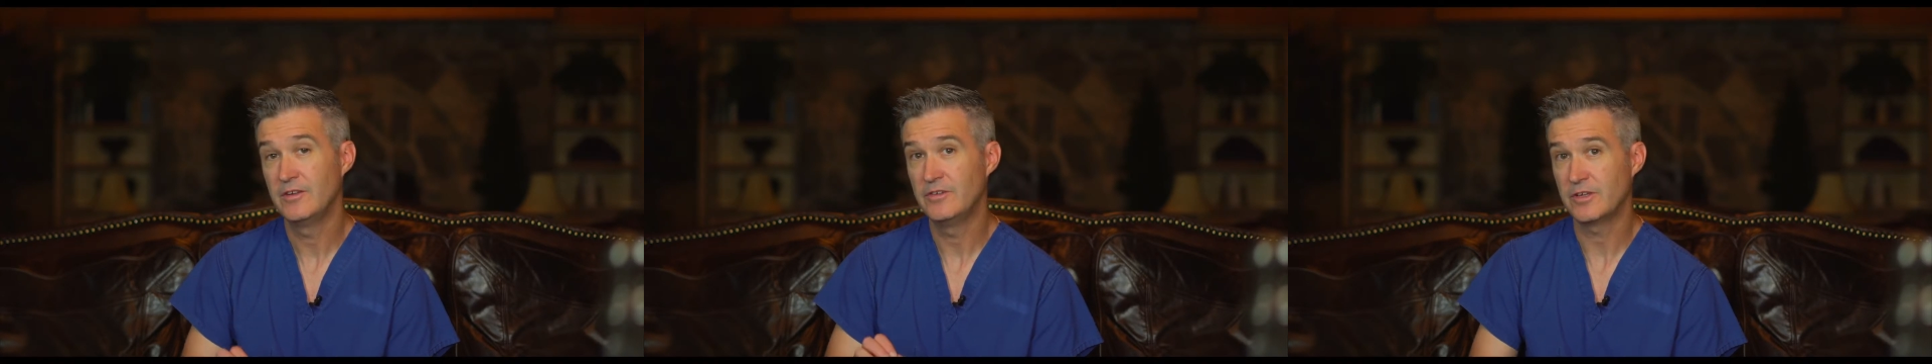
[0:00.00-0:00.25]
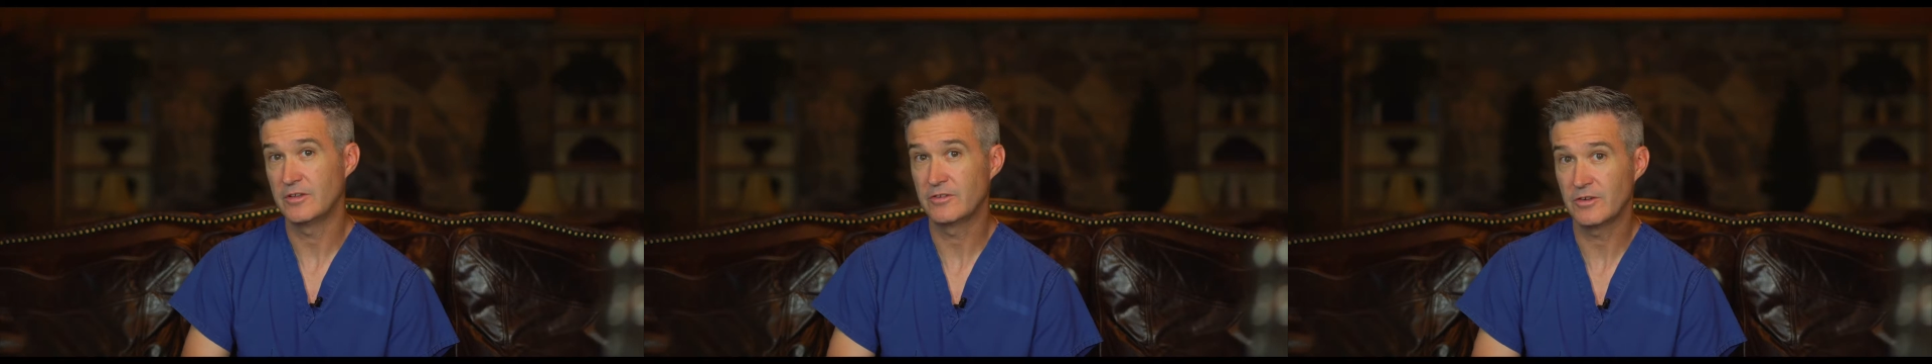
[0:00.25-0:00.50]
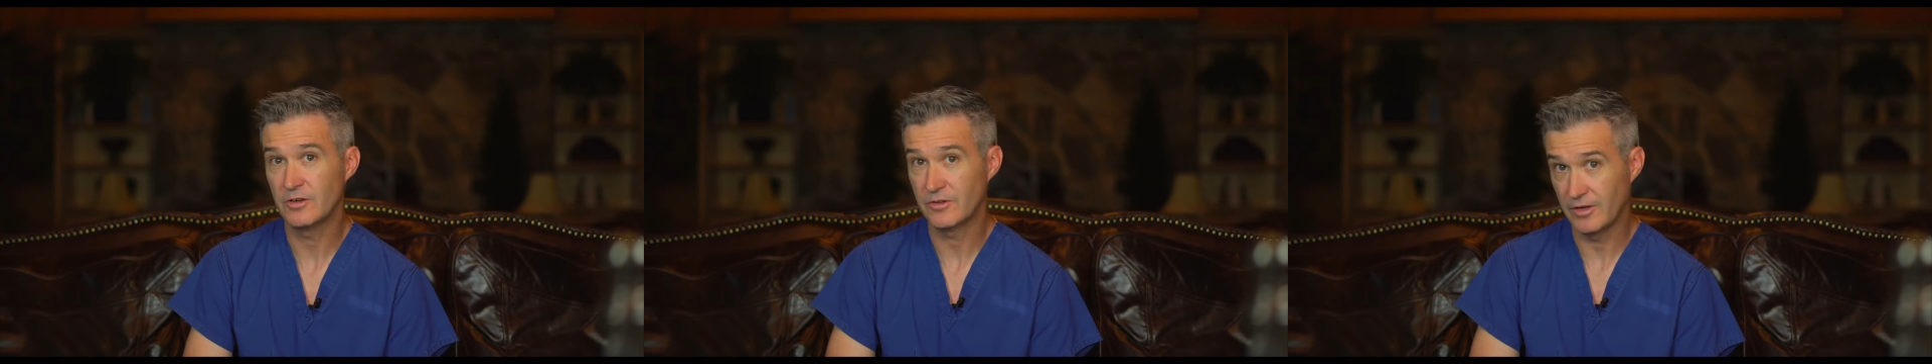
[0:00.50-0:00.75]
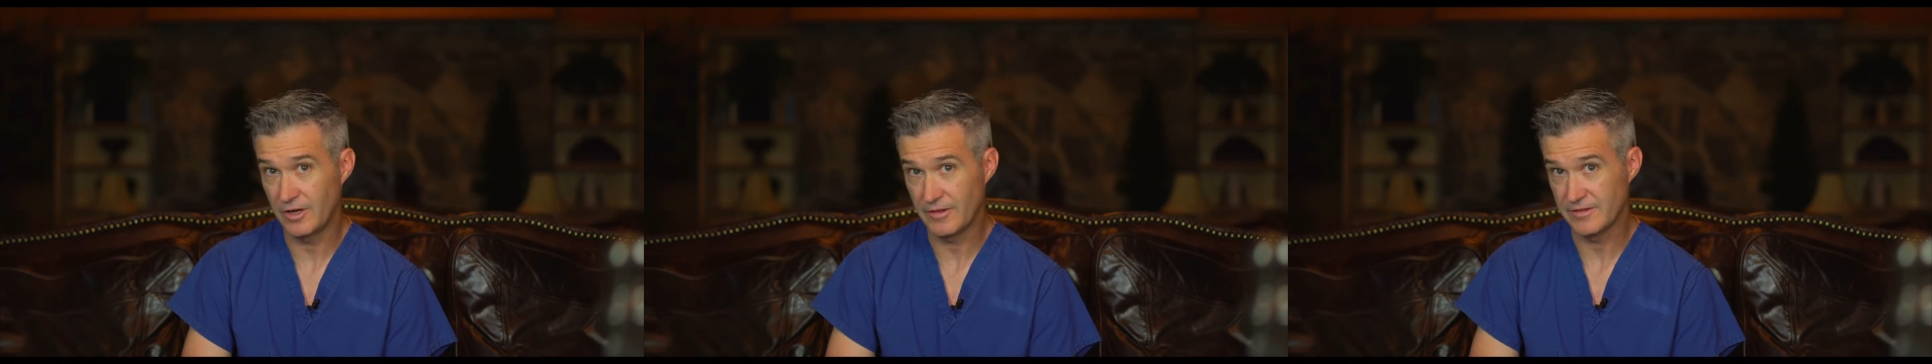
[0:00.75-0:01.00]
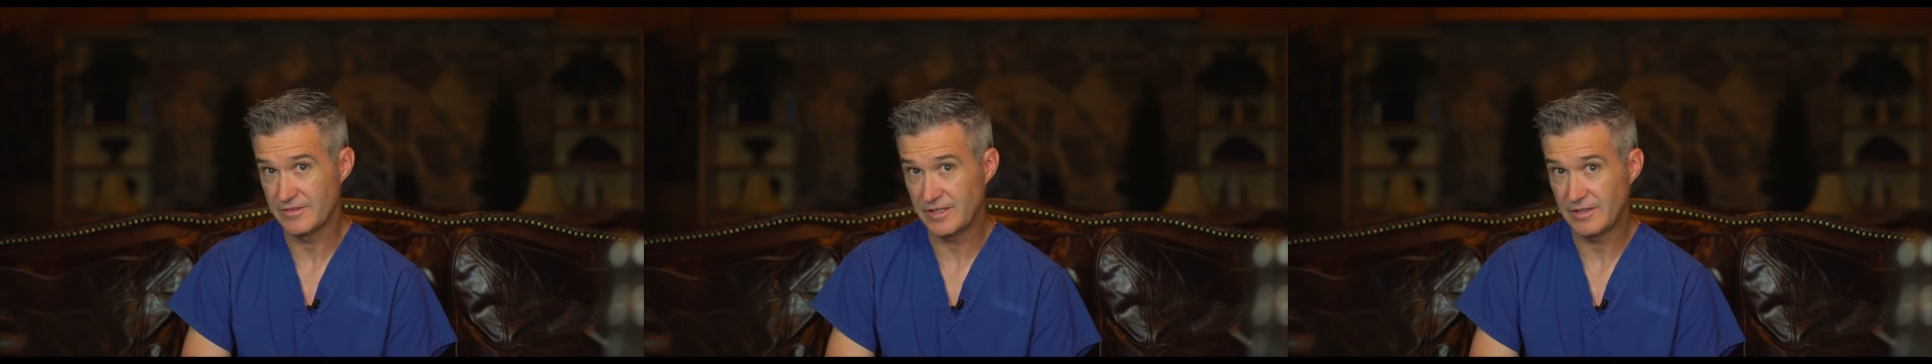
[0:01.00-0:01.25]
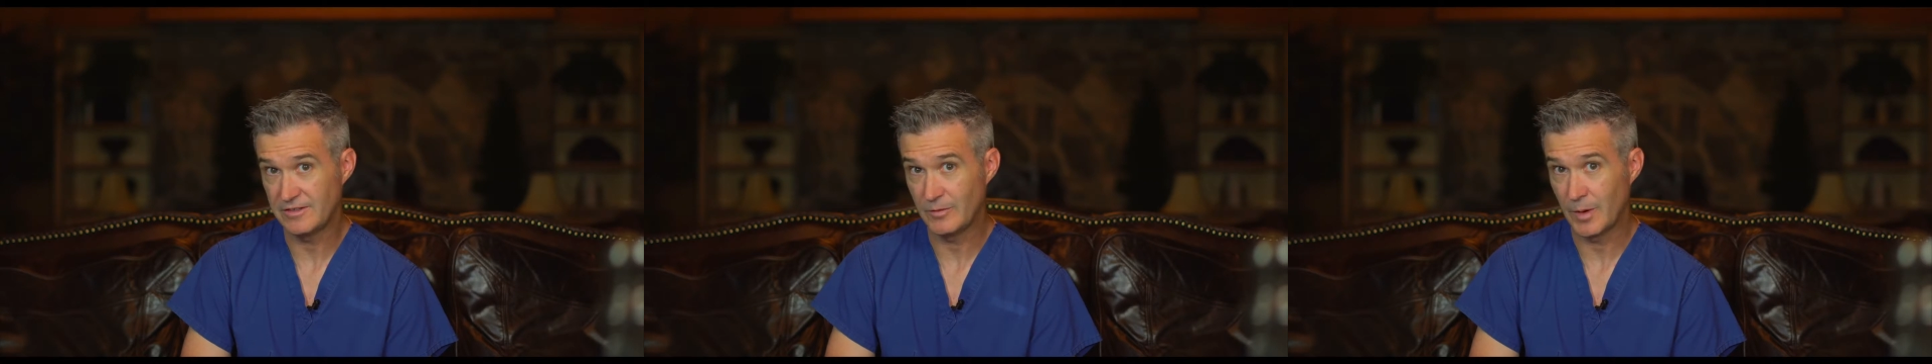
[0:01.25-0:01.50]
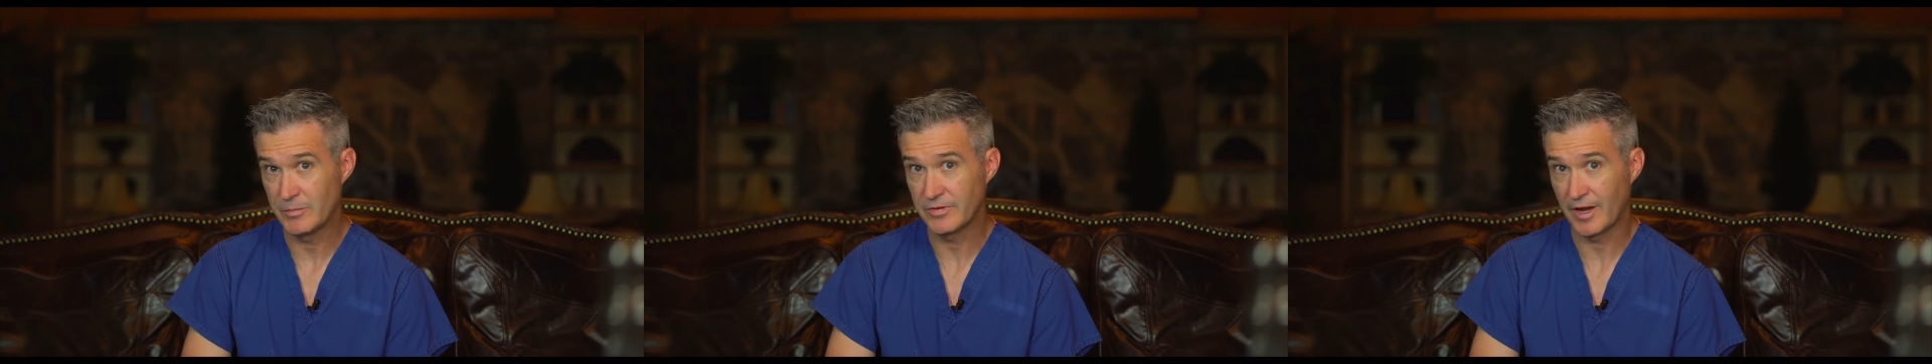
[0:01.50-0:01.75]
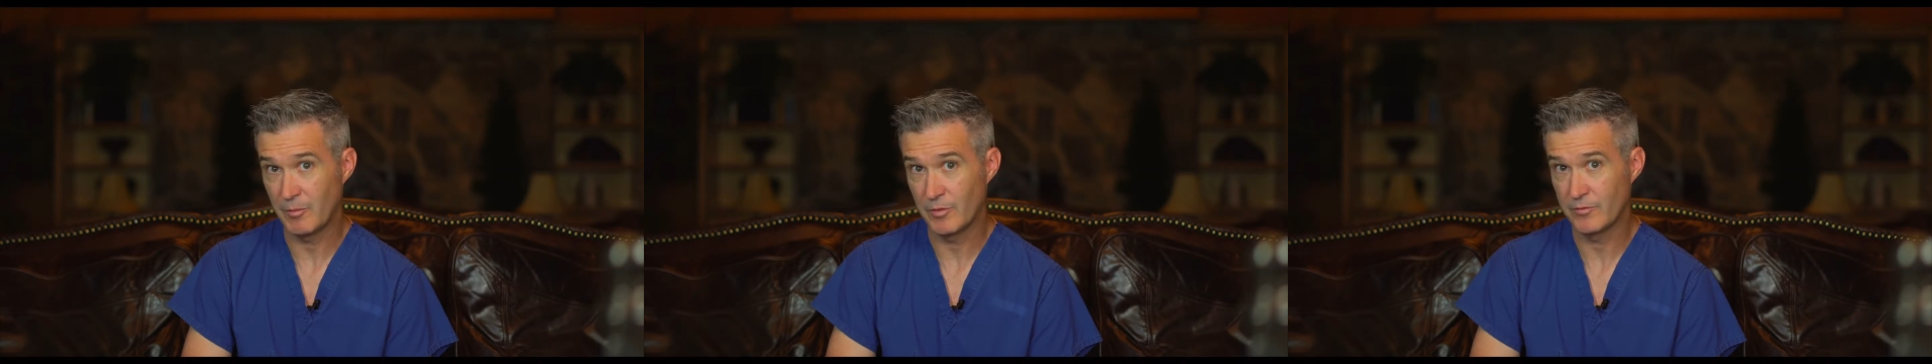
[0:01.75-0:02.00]
to consult the CDC
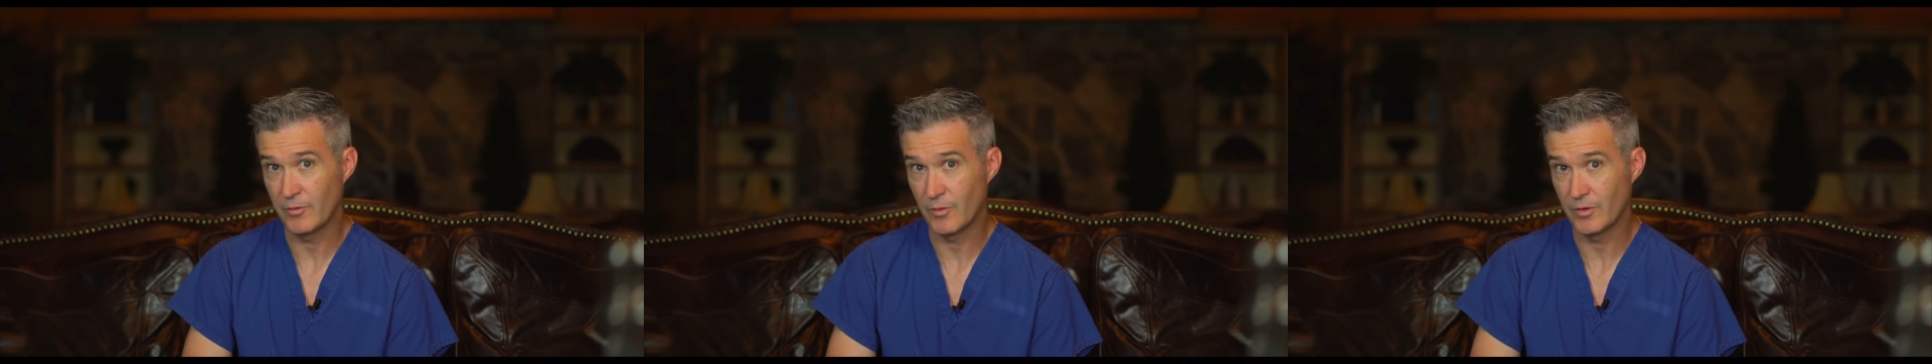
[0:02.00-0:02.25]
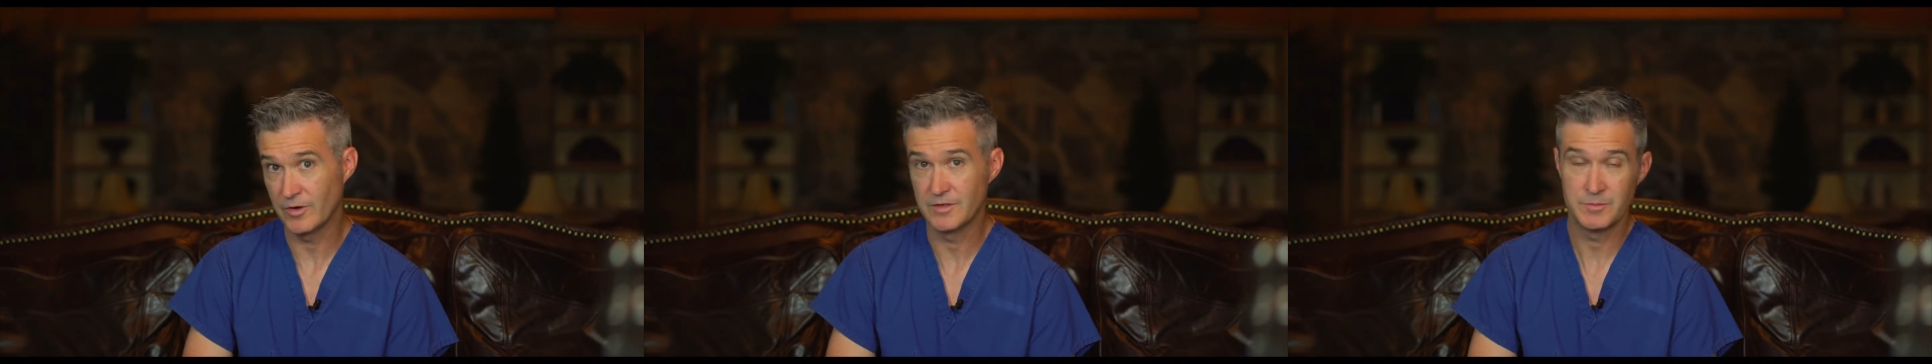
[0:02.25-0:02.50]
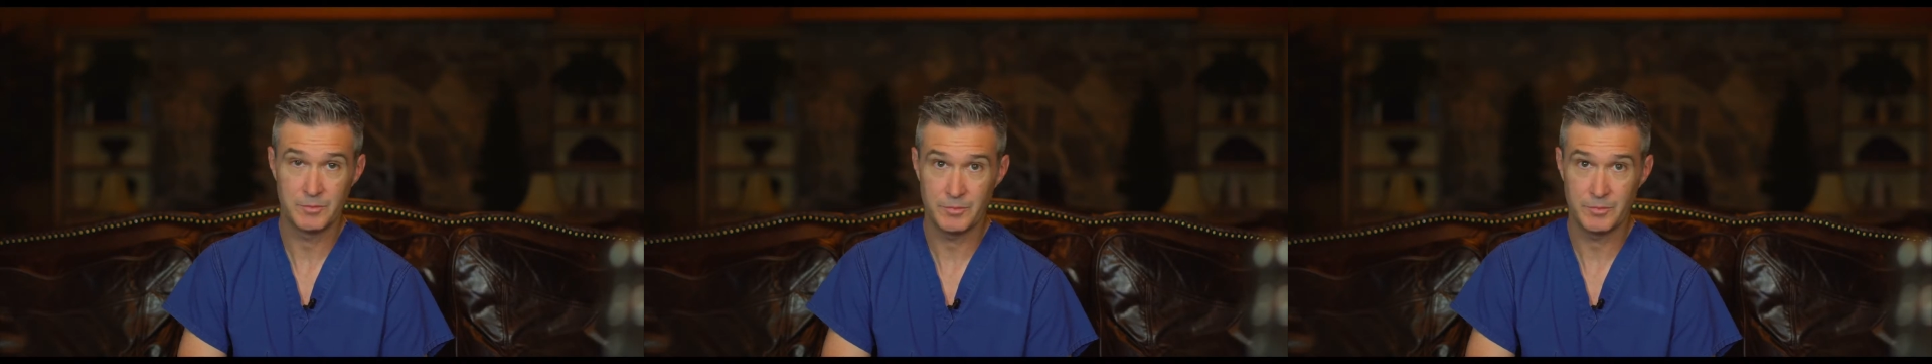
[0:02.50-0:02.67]
website before